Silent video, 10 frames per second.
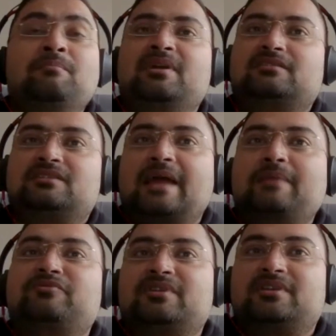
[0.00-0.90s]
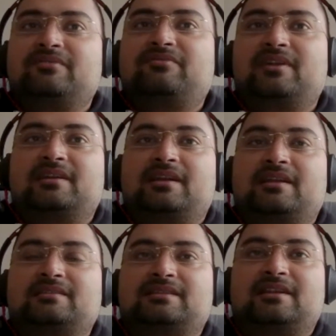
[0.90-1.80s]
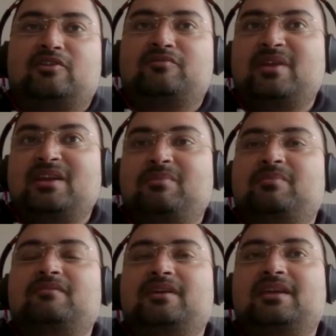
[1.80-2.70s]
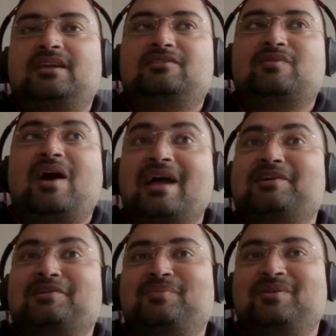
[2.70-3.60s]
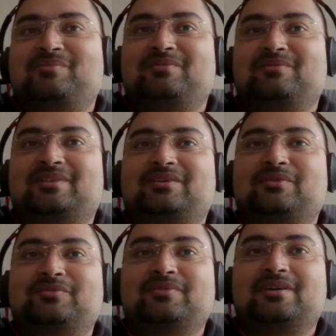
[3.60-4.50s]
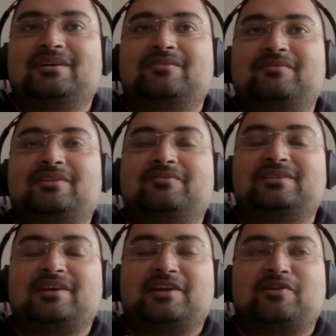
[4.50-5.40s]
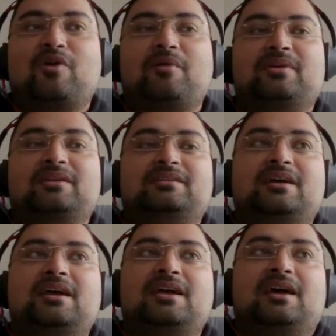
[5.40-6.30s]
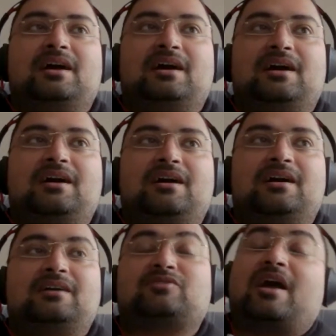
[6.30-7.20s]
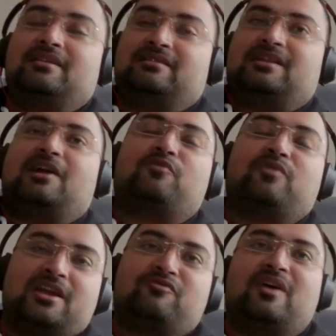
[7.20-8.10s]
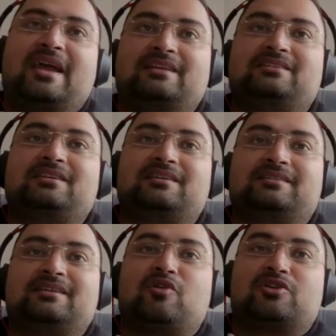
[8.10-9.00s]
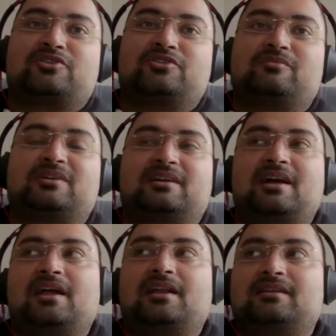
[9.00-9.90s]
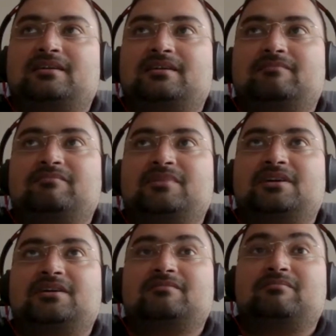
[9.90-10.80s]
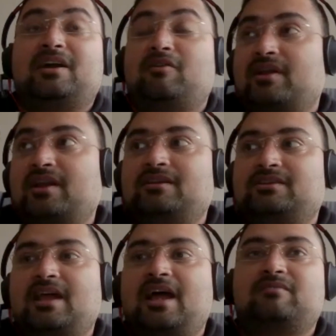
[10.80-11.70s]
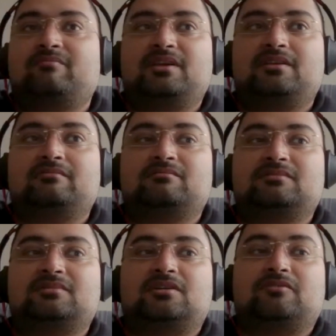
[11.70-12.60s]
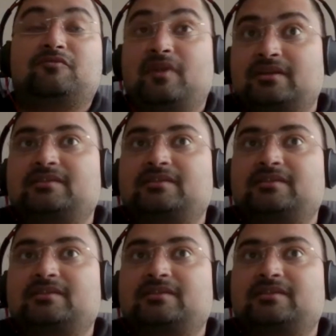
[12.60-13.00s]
because times were different, and as I said, not many people were keen to hire people with a visa requirement. So I started working for NHS in October, and my organization had been very